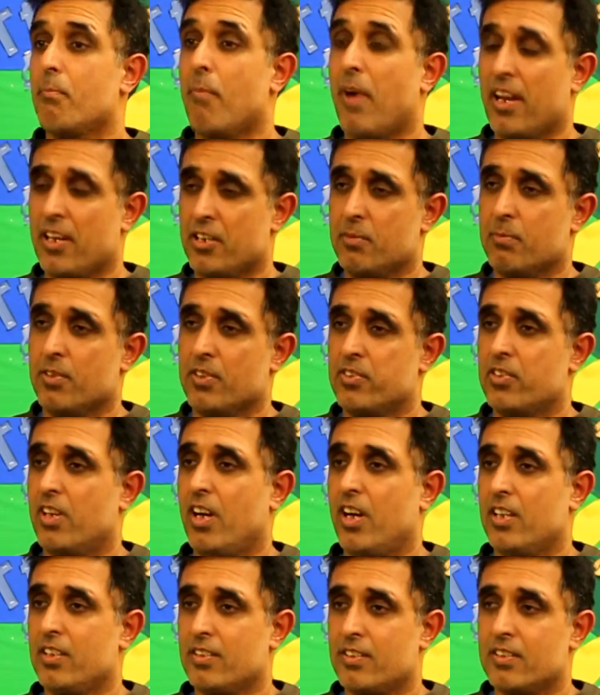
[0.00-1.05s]
manageable
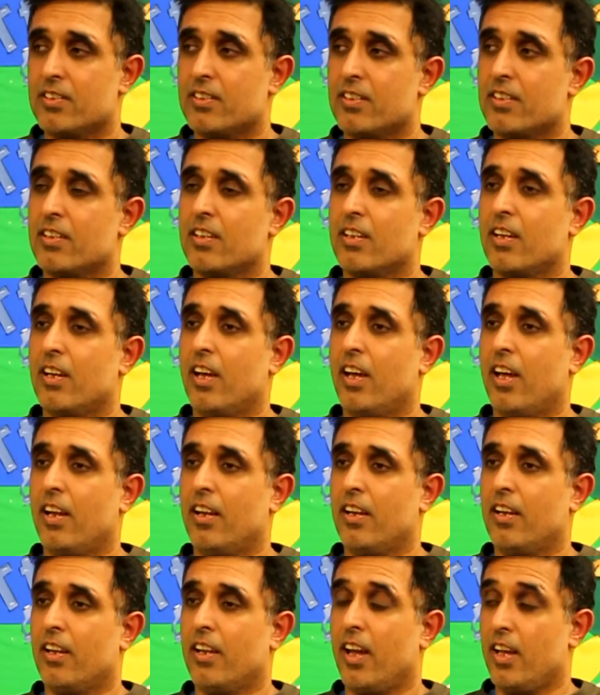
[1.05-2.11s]
size,
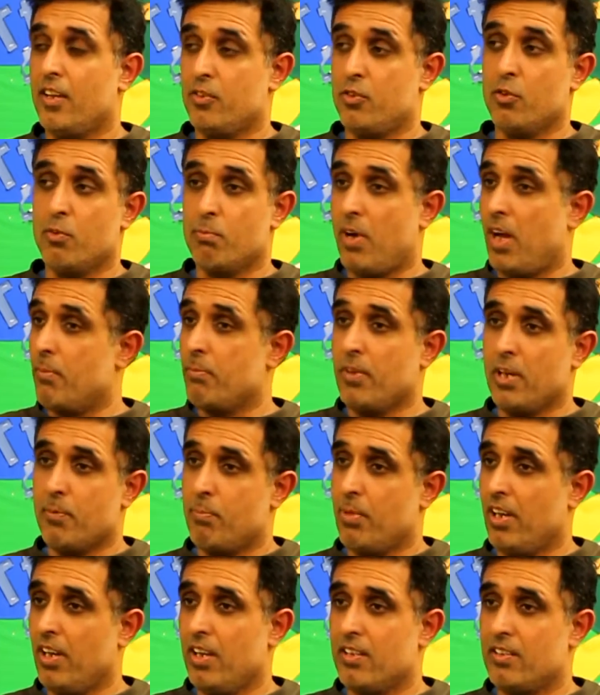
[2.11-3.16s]
and that is done by
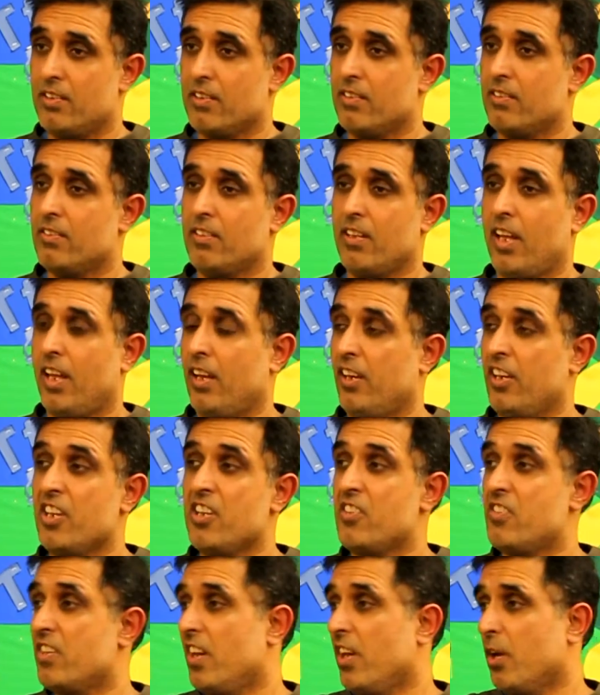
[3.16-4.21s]
manipulators and
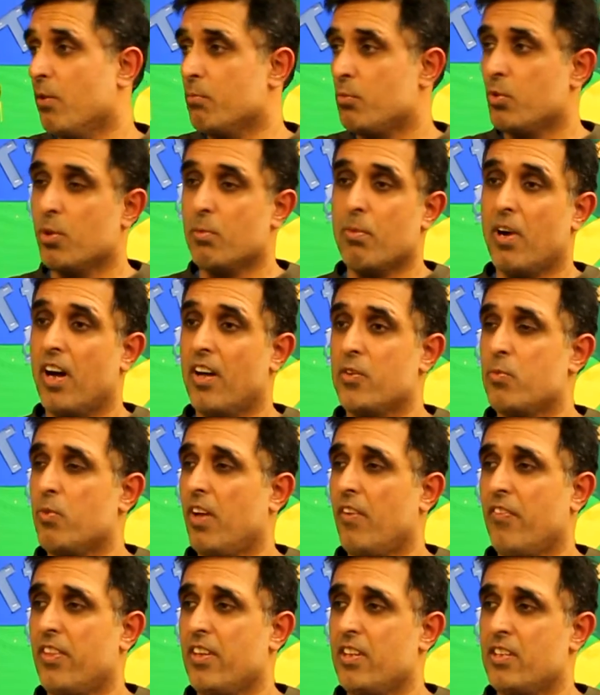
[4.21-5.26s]
heating it up to about
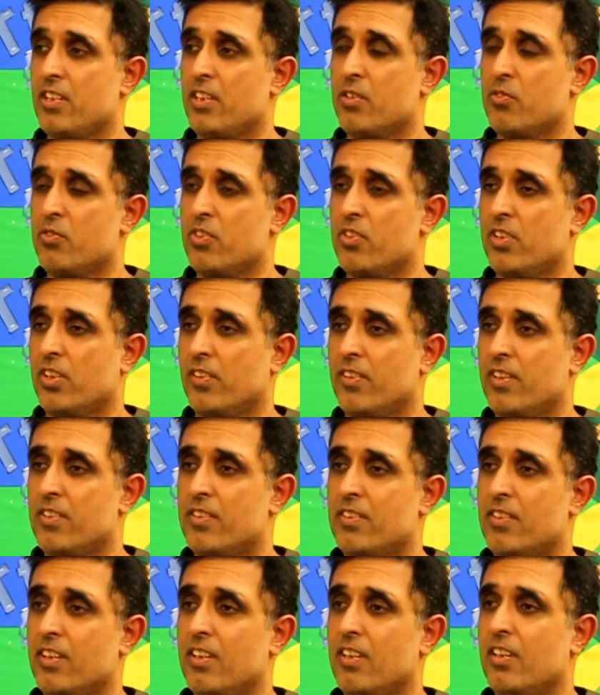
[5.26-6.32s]
1200-1300
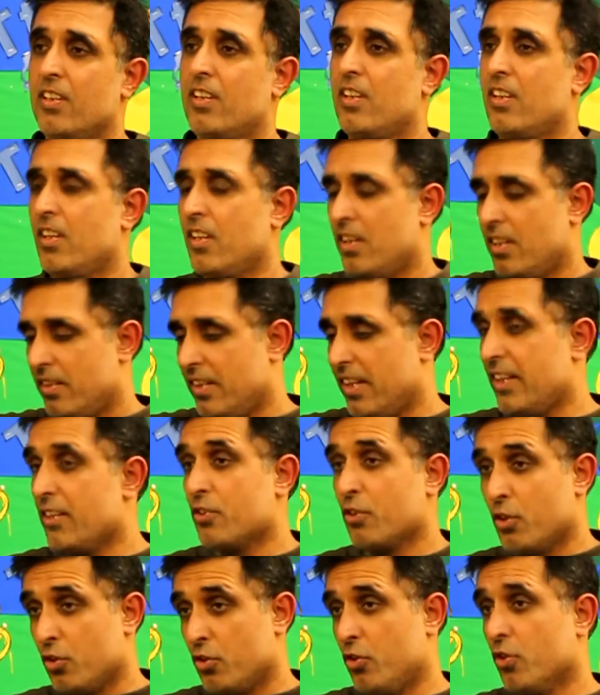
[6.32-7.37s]
degrees C. Then
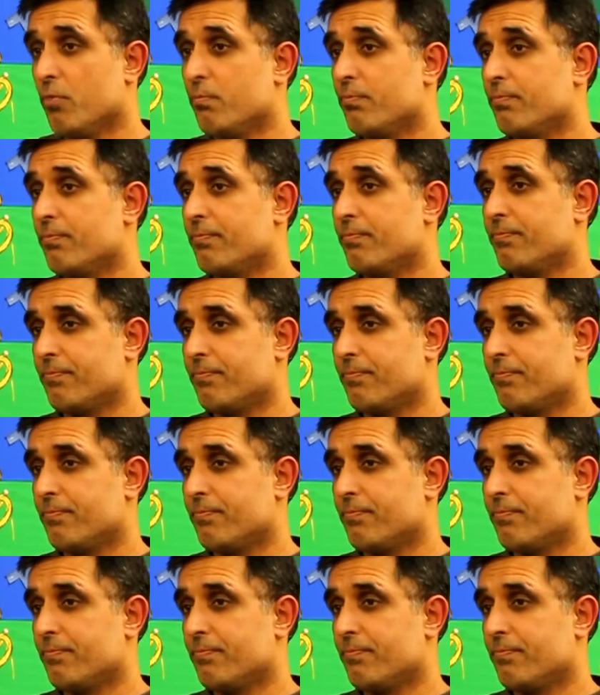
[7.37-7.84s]
it's cut up,